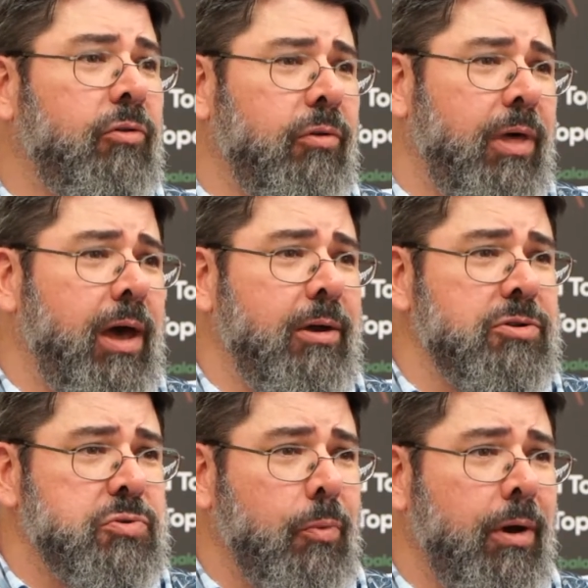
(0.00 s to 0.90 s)
to that
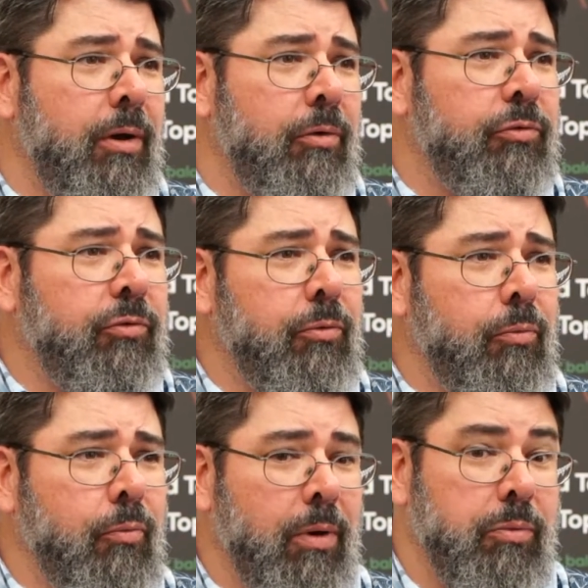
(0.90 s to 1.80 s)
as well, to
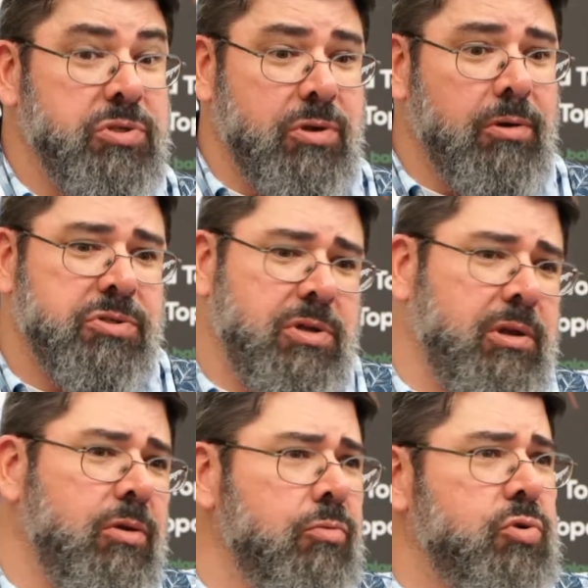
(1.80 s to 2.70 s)
where we start
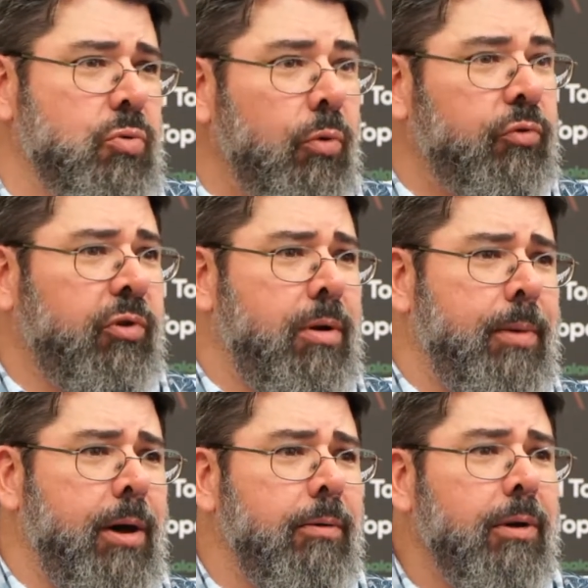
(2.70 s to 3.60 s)
seeing new tools come
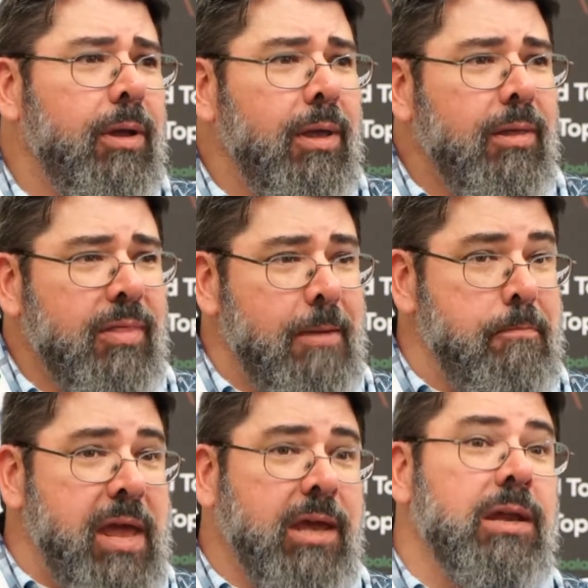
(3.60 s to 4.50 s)
out that
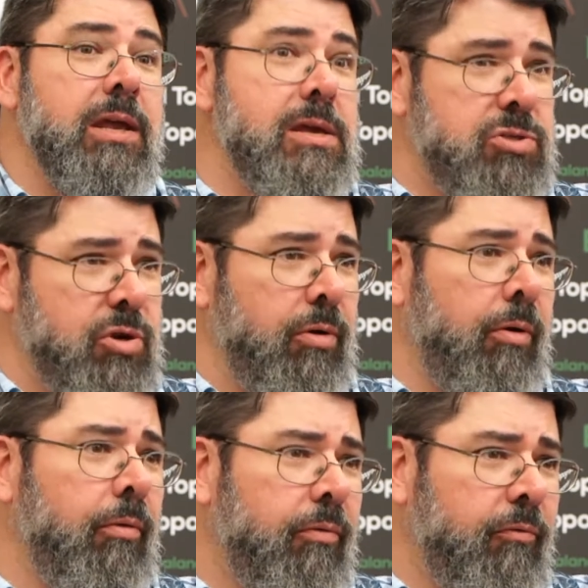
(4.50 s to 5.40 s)
make it
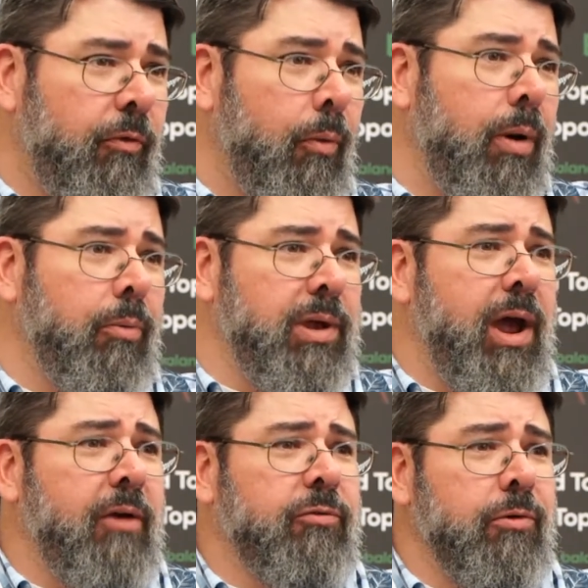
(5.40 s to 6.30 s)
easier for what we
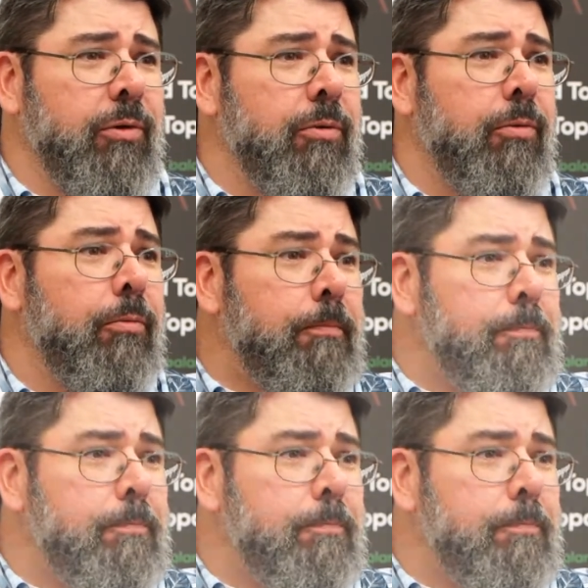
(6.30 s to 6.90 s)
have to do.